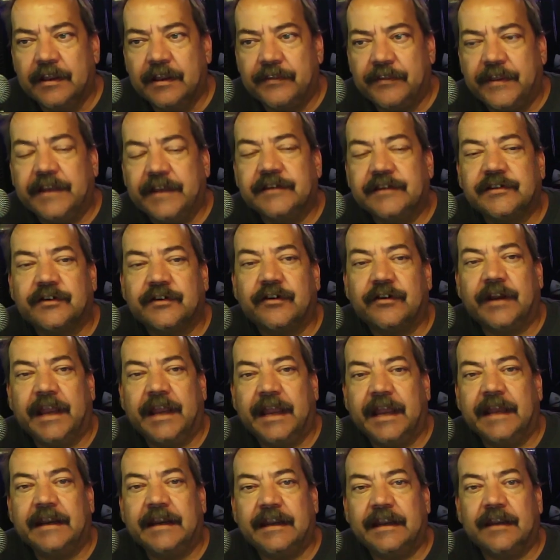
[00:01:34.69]
things that are
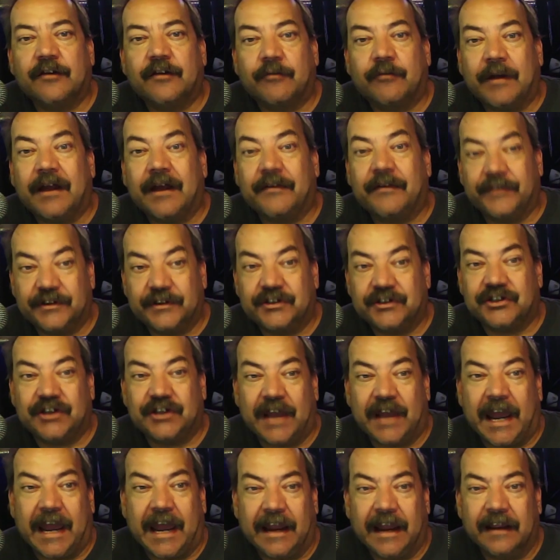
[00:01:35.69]
handy around the
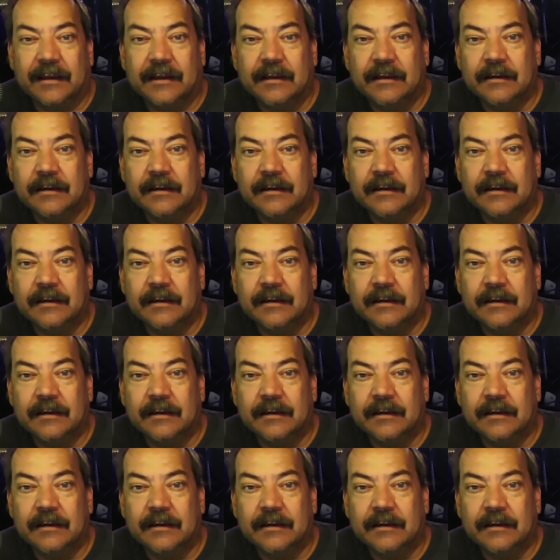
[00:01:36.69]
shack,